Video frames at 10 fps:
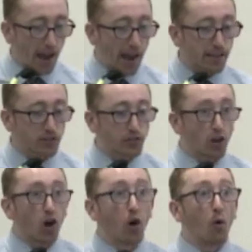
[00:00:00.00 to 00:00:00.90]
And
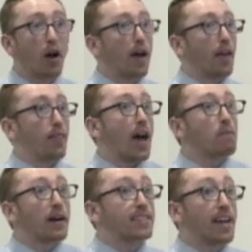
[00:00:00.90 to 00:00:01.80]
so
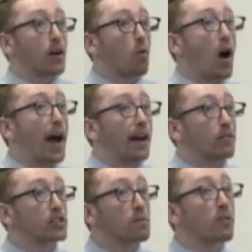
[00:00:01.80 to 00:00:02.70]
that might take a
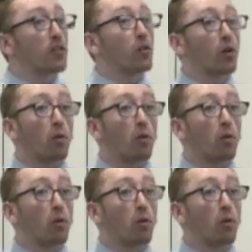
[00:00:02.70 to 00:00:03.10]
while. Some of you are